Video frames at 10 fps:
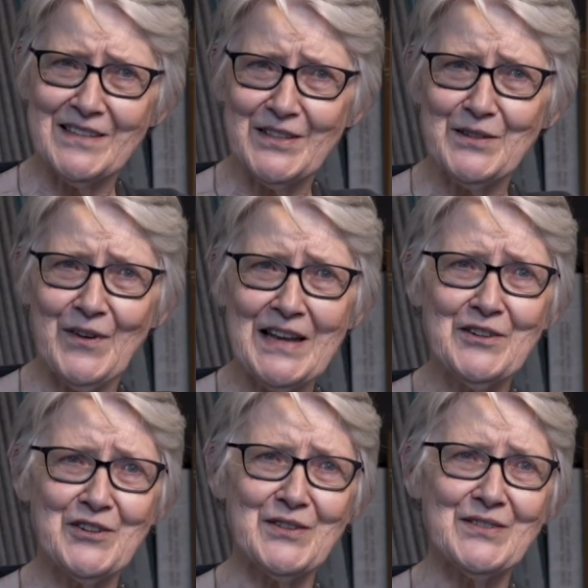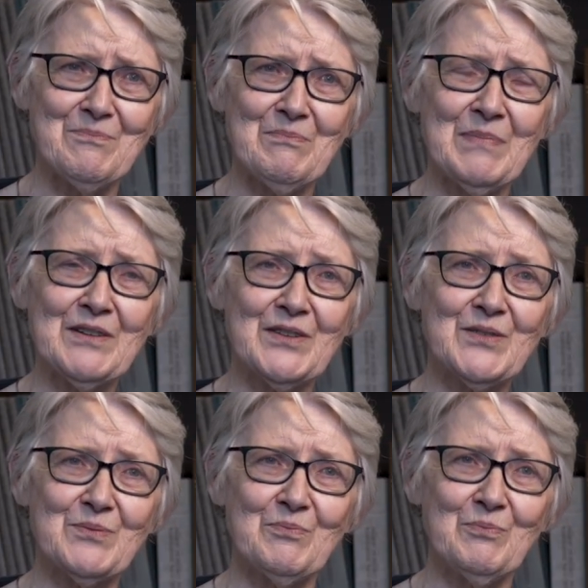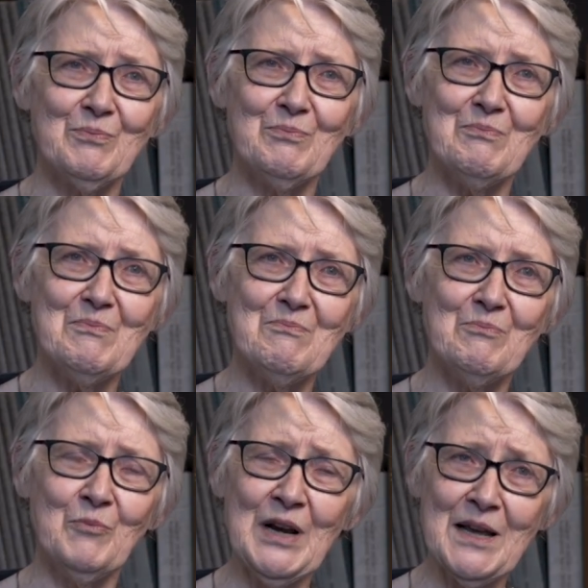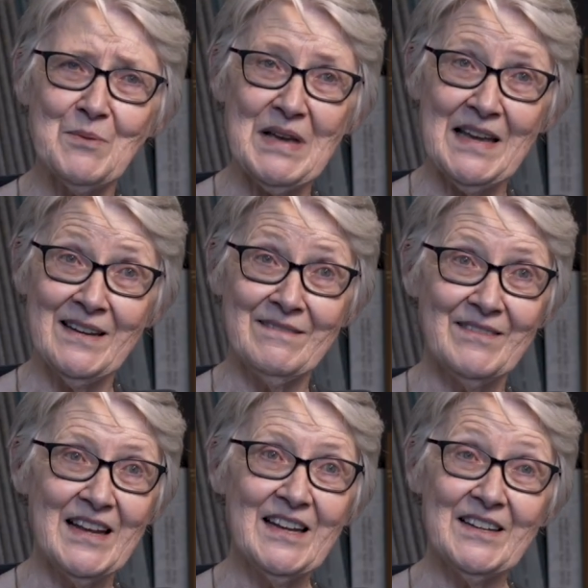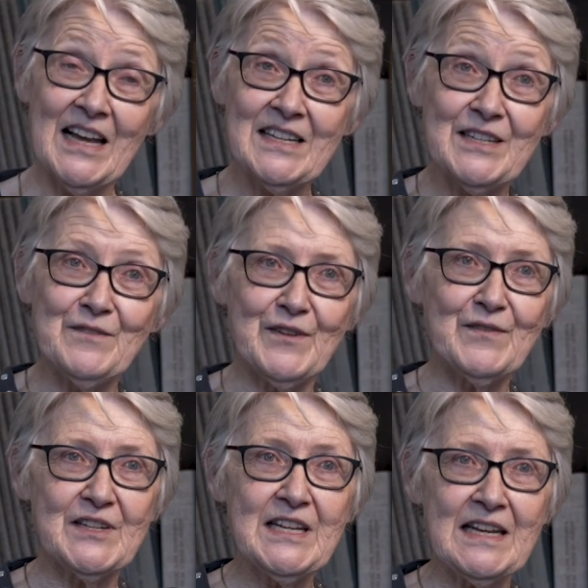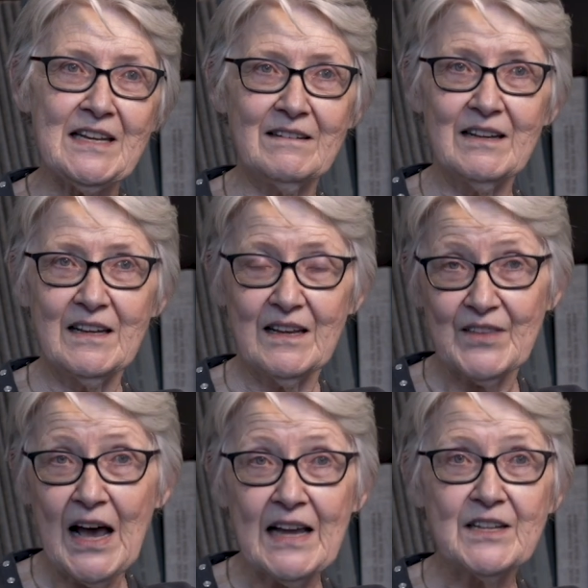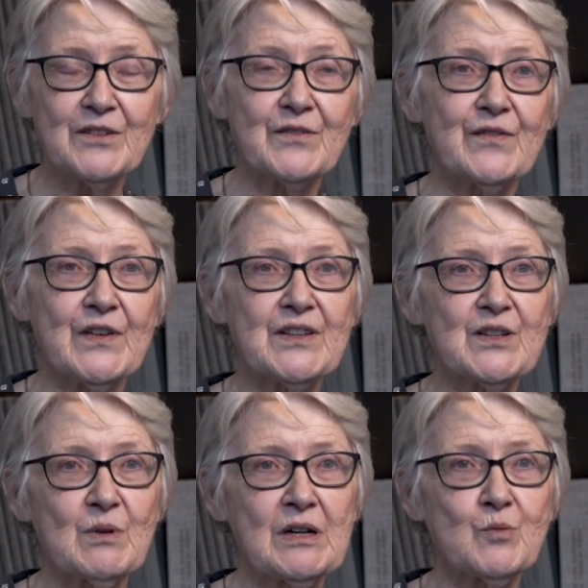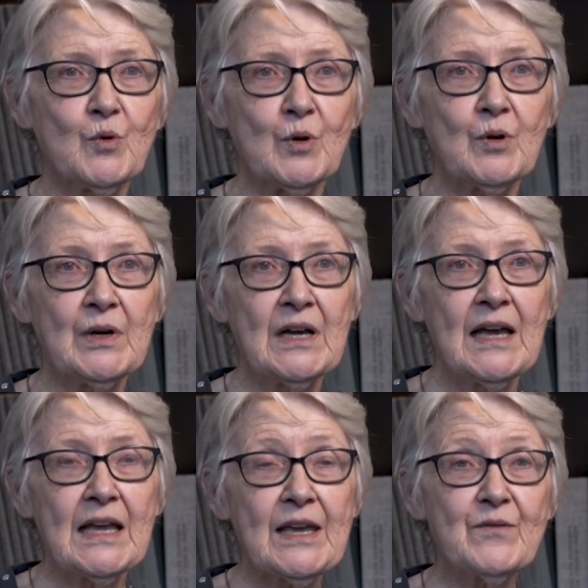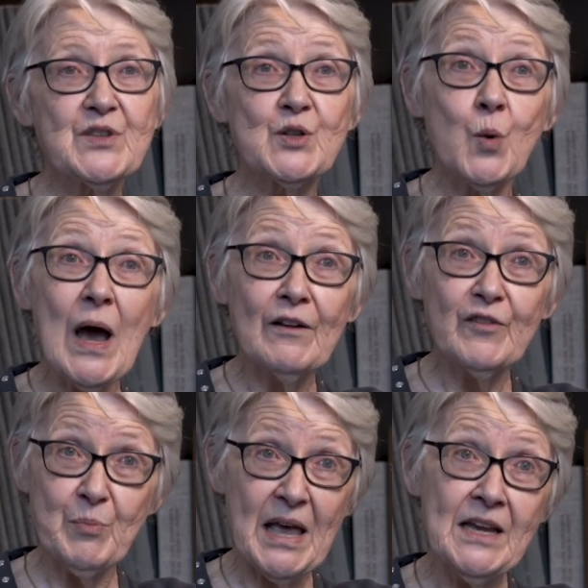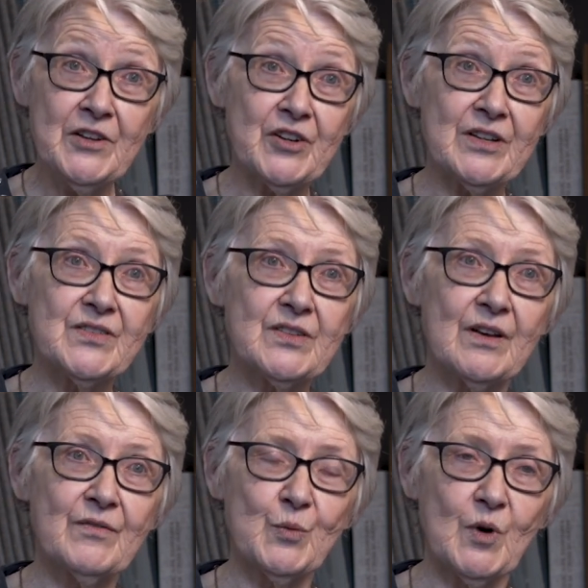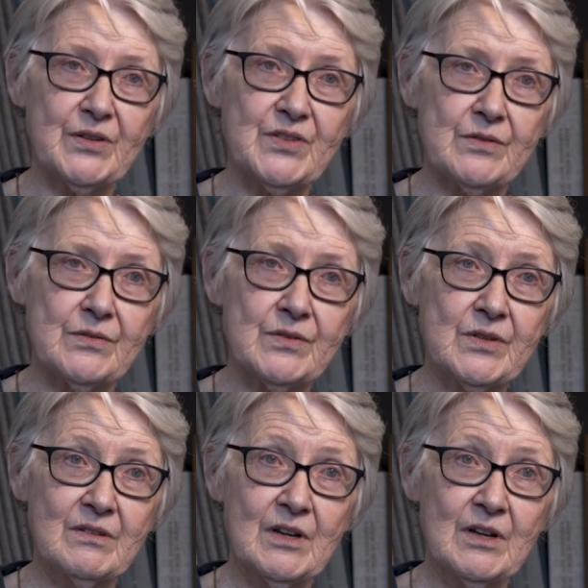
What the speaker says: its adventures, because William, in 1915, the height of the First World War, gives 12 pages of the Watsons.